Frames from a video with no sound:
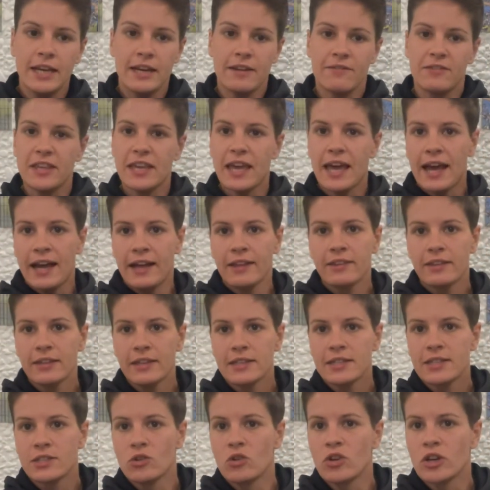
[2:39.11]
And if the
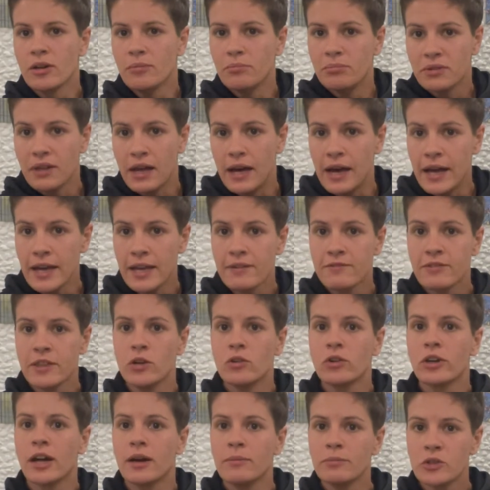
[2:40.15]
athletes don't comply, if they
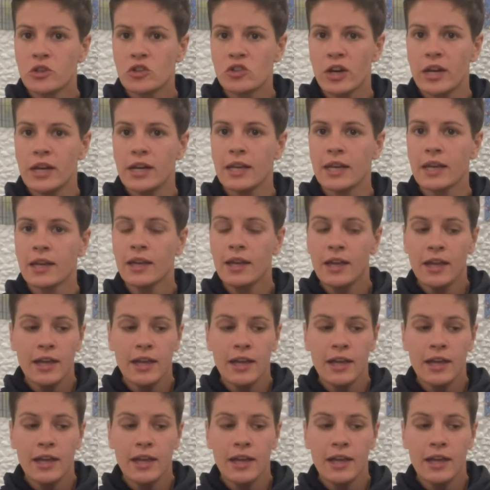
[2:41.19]
don't come to training,